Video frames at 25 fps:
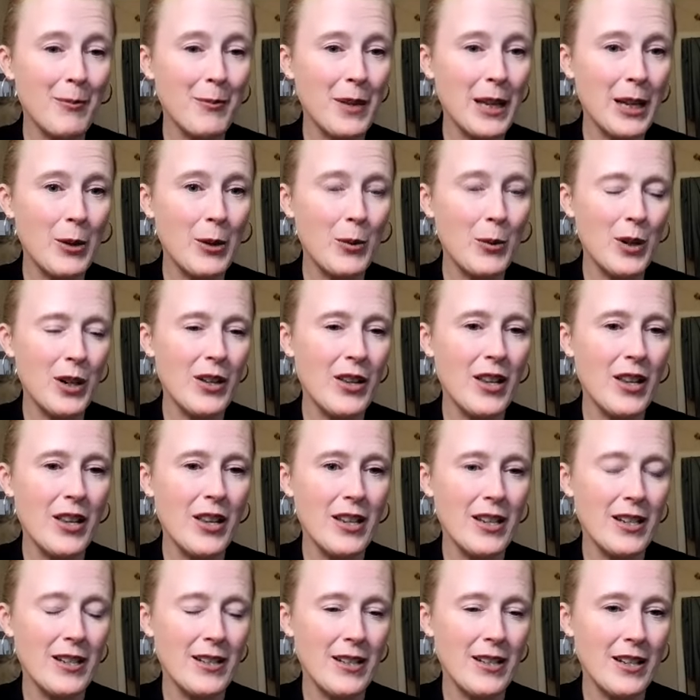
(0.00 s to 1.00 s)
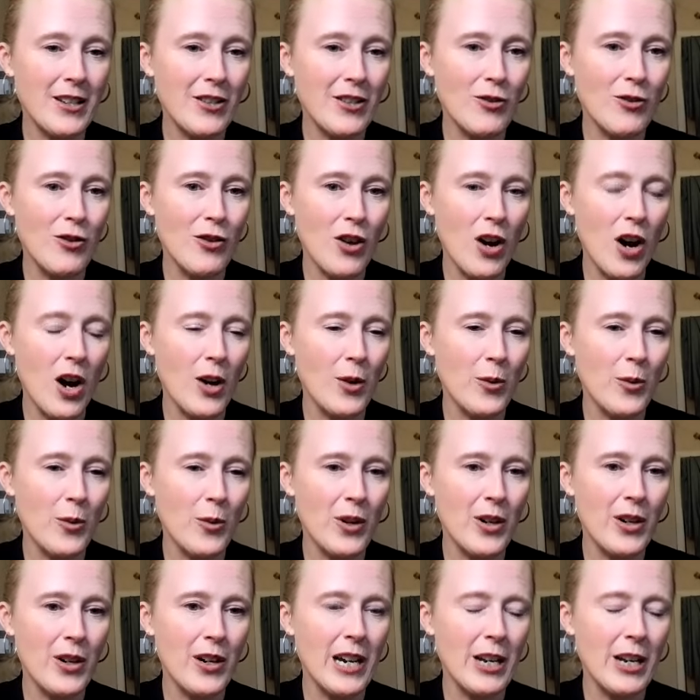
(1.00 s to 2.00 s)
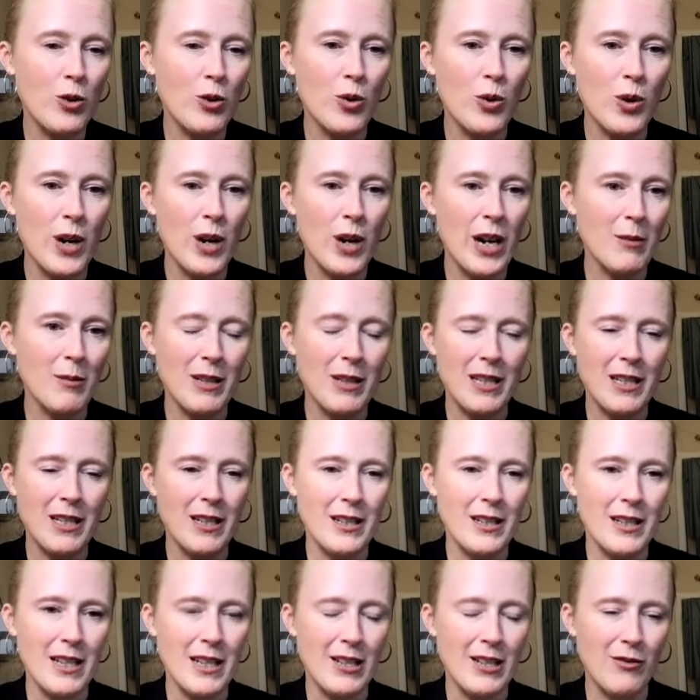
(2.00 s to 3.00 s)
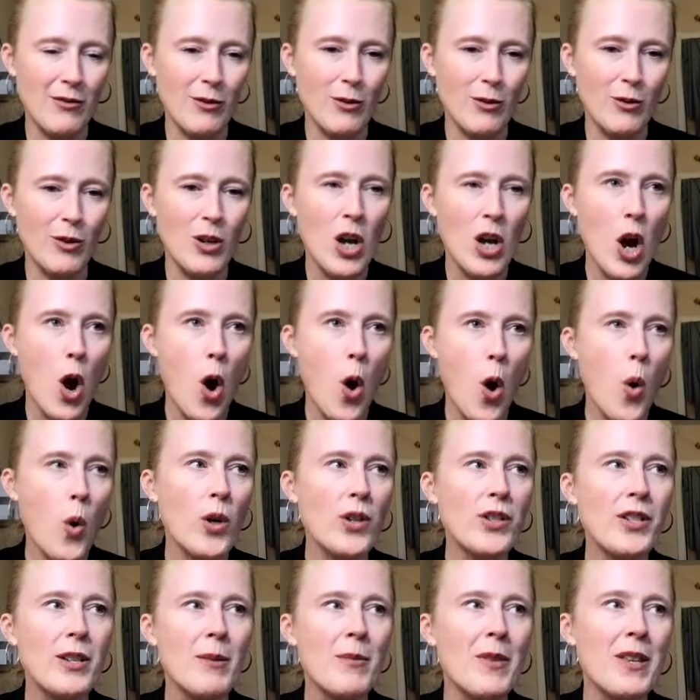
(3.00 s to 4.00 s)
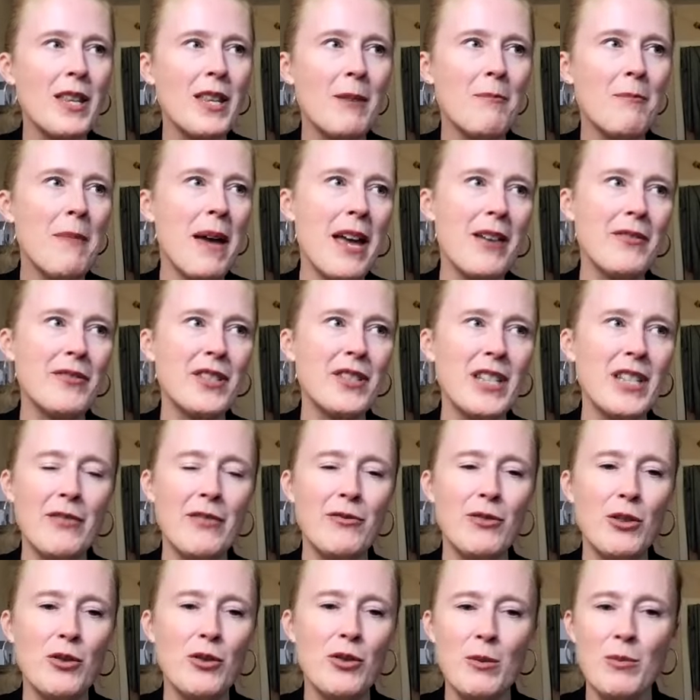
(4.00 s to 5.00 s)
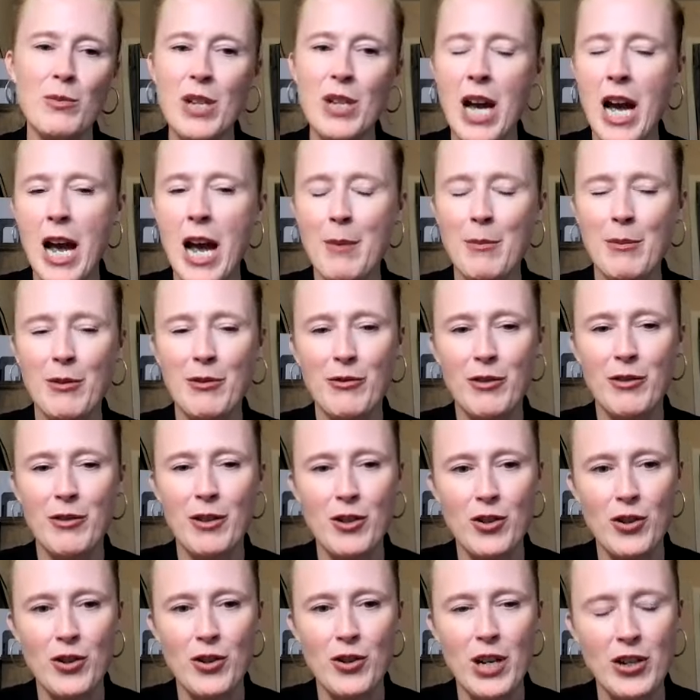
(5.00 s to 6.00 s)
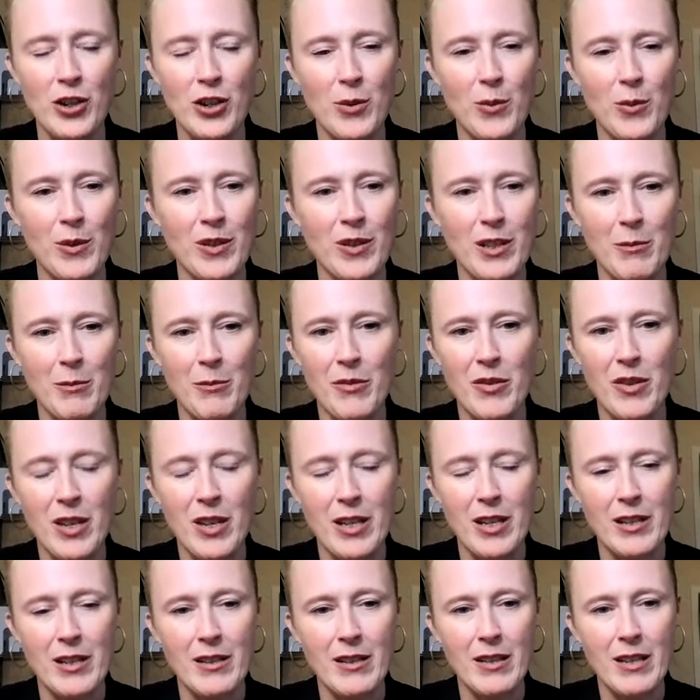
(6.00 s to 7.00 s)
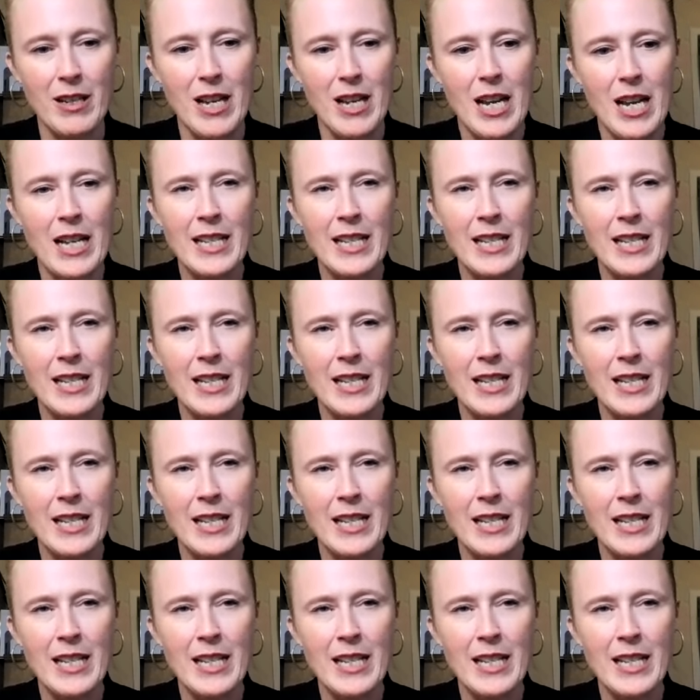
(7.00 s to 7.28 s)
Like, what are the things that you thought were incredibly successful, or something that may have saved you some time or frustration with some of this?